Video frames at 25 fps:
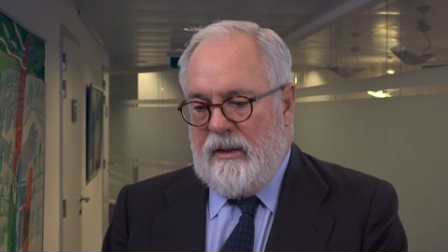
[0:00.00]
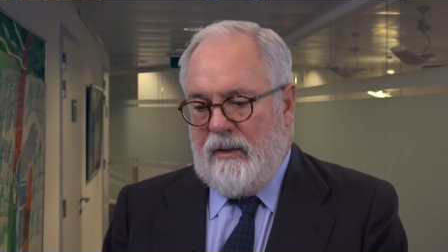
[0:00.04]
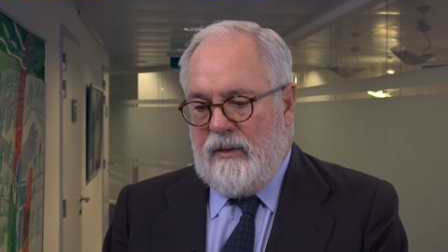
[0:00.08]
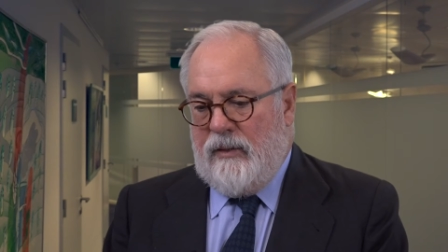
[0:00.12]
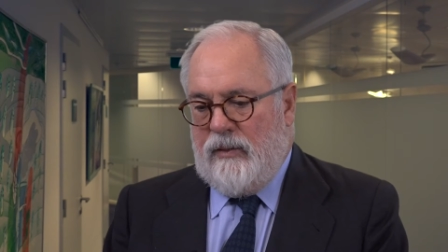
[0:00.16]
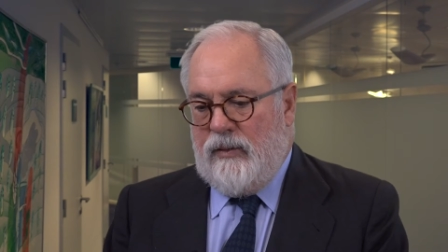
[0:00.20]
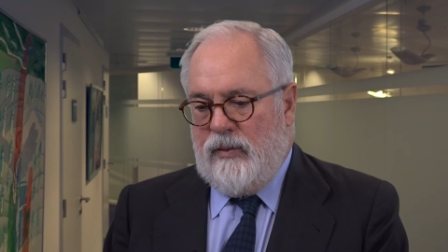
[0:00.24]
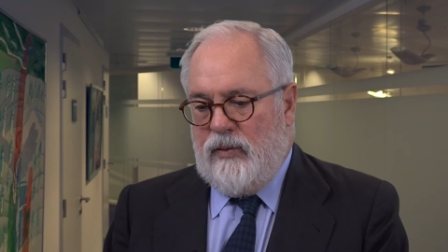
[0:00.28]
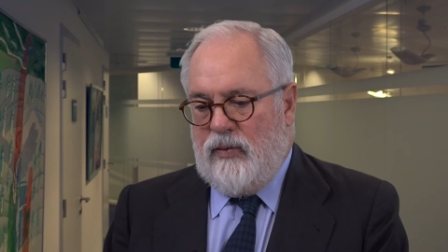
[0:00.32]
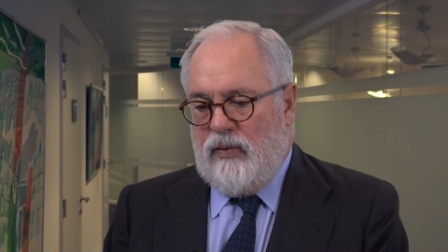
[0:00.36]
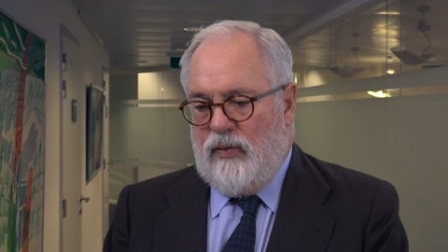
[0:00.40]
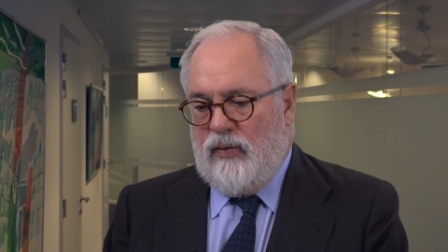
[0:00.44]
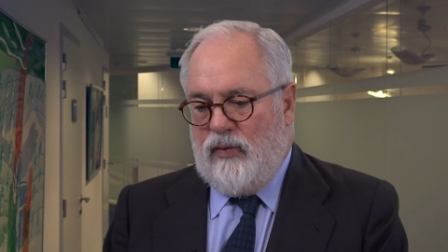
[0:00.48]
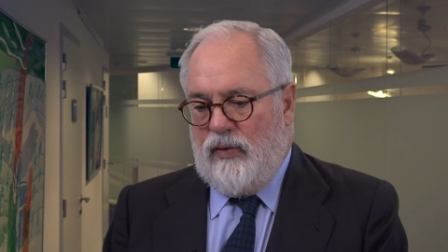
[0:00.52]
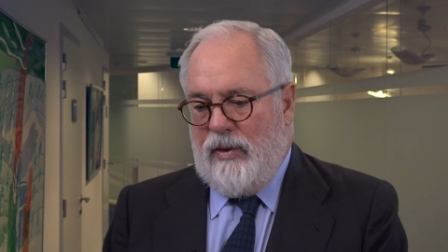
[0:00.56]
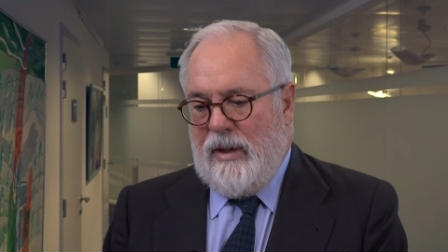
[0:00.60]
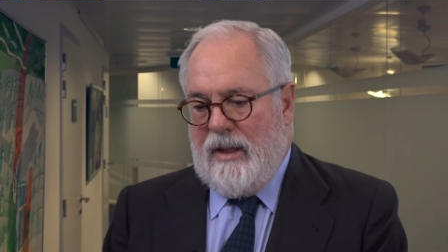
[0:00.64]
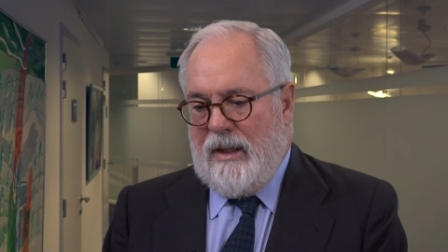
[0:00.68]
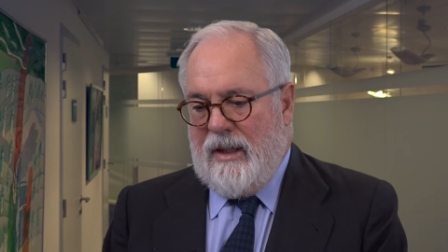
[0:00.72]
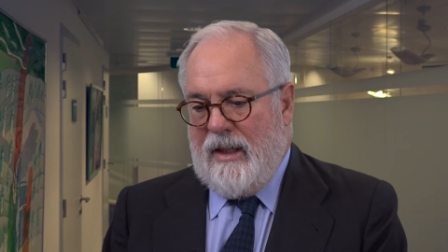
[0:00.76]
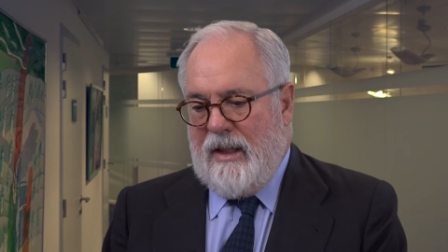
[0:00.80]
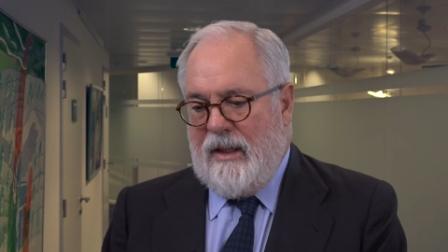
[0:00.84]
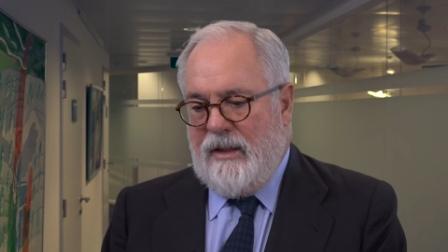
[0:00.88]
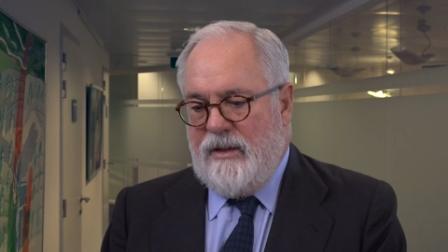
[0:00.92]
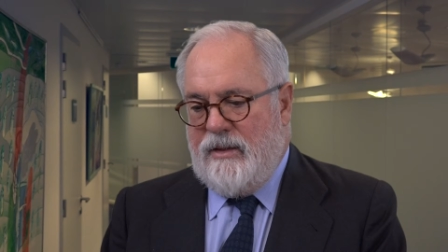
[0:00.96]
to
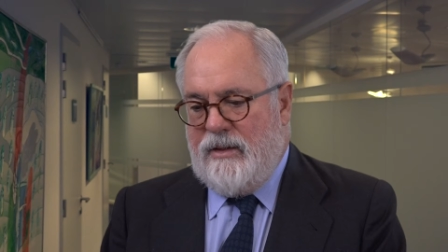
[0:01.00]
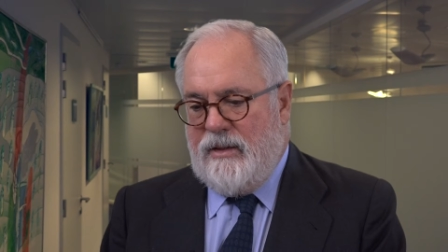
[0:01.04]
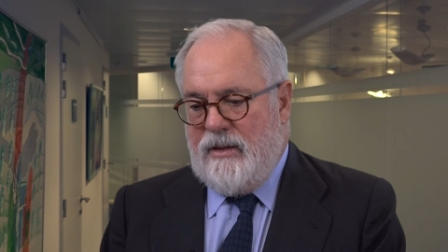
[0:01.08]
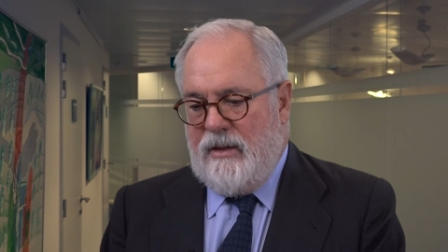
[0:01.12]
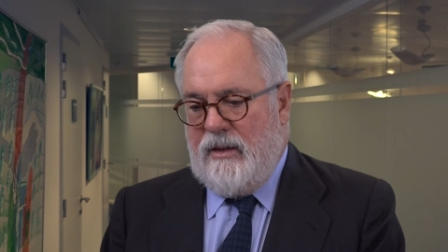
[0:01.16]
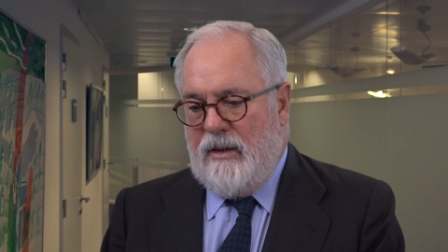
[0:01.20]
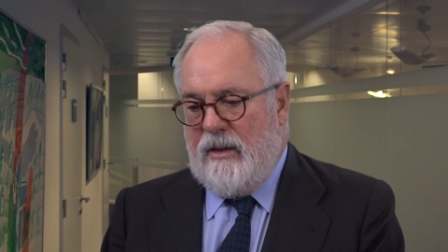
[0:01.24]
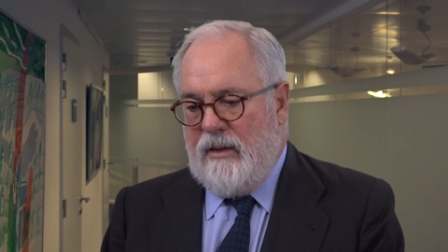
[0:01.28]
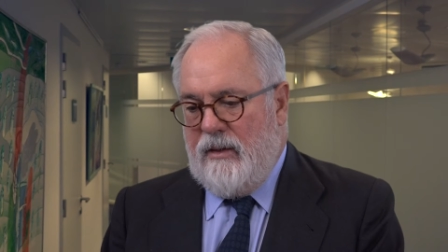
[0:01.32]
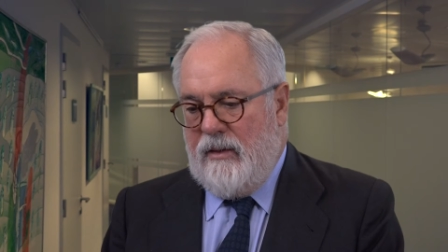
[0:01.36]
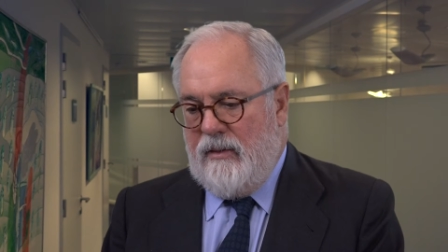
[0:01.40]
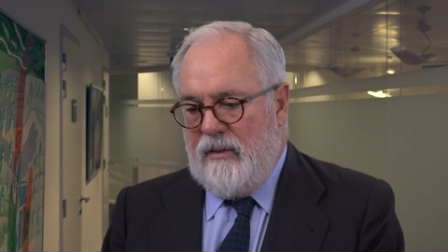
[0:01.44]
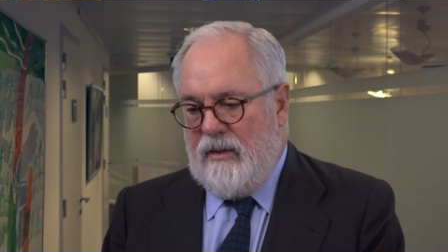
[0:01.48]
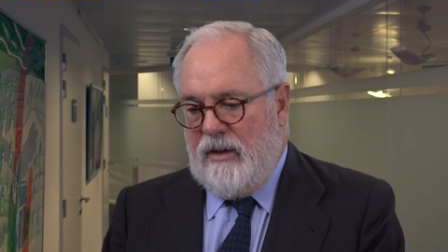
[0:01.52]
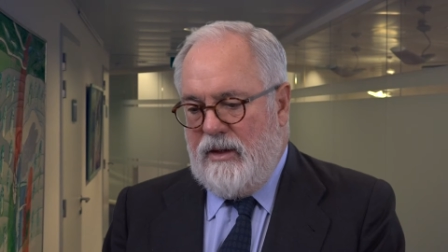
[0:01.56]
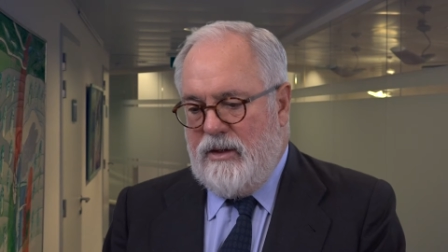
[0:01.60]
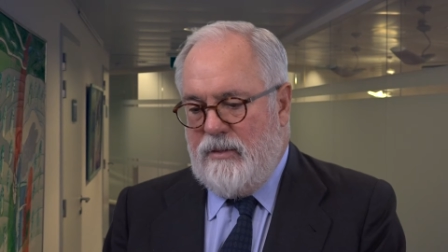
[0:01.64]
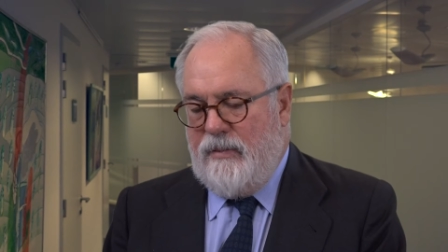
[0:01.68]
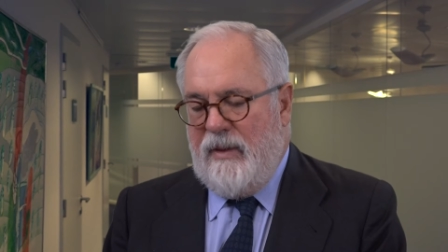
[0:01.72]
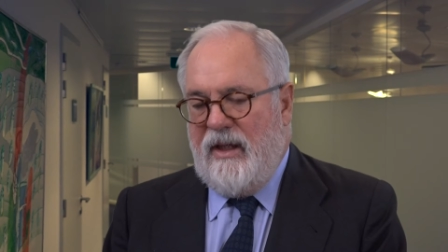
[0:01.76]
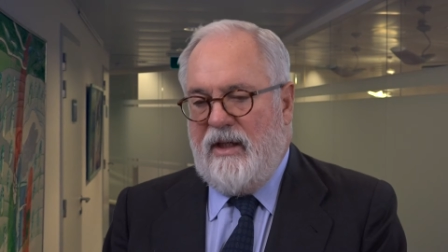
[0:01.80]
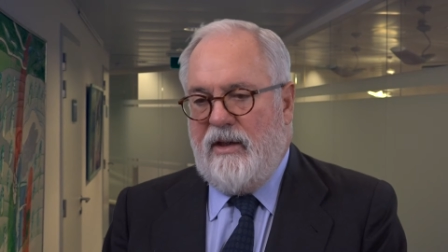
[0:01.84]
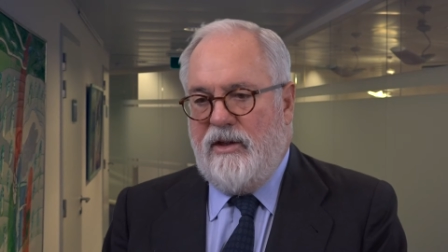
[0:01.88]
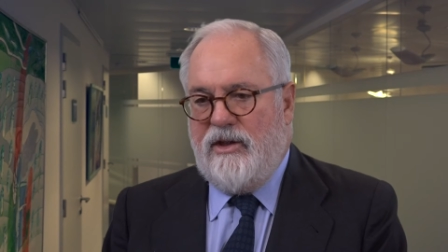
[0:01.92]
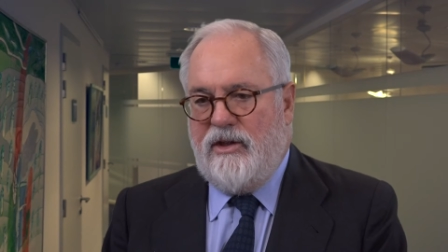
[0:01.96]
realize this
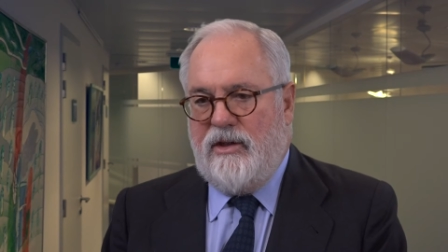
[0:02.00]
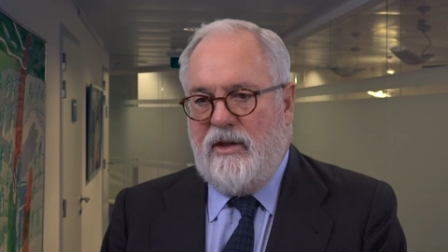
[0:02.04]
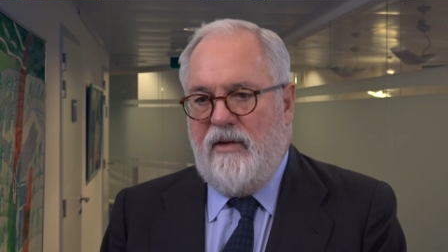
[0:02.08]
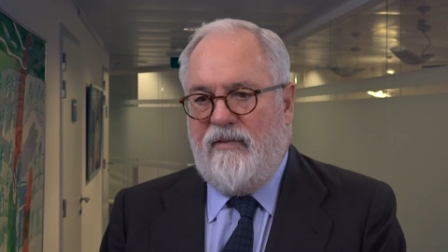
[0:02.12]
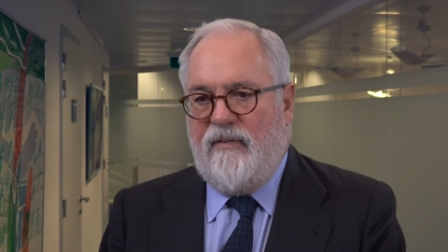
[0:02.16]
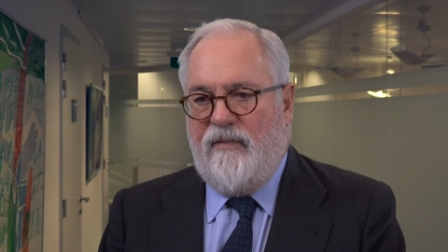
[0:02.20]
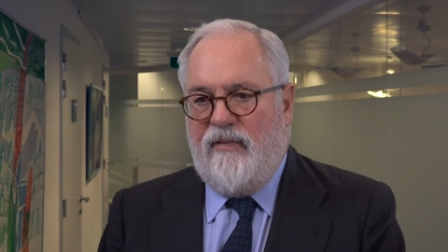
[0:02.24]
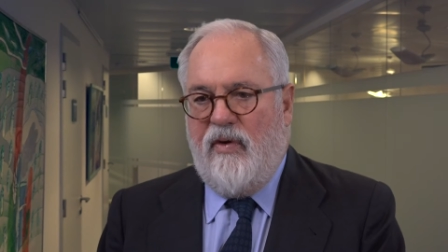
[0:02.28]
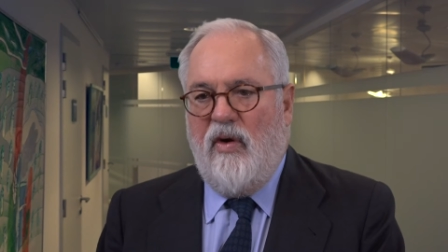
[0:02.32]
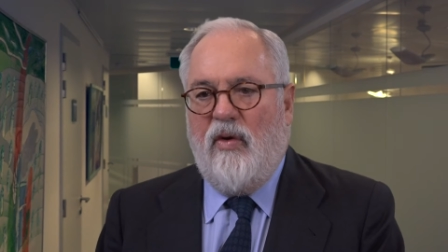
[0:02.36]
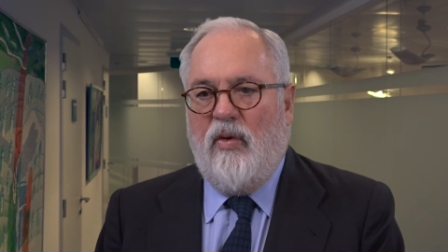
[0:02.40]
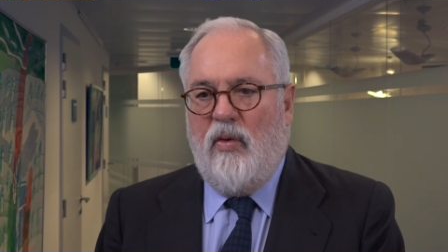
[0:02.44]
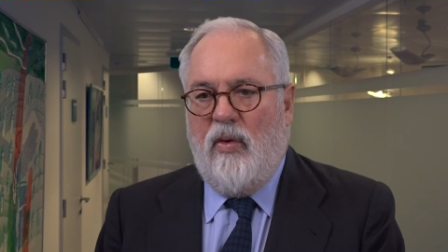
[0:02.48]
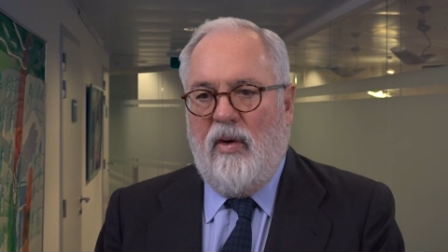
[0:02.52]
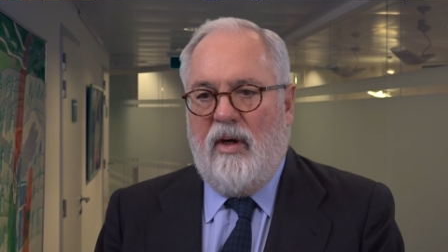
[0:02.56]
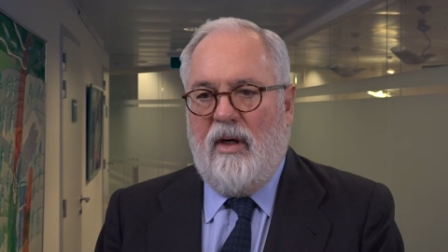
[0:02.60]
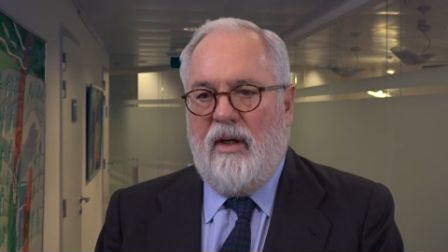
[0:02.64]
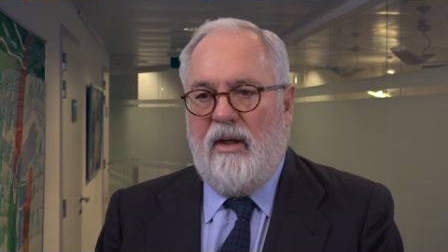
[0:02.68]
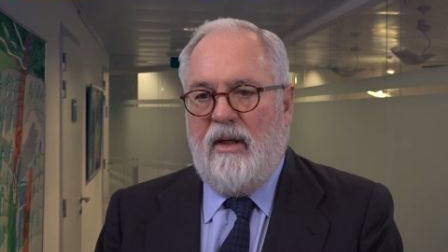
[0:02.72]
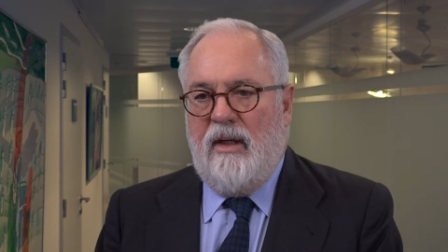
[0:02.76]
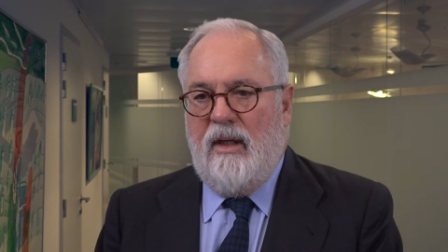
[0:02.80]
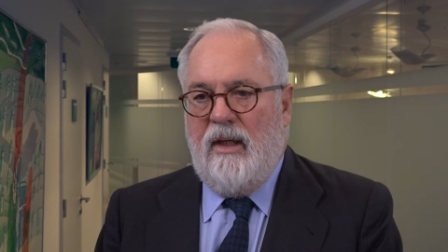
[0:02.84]
big step forward.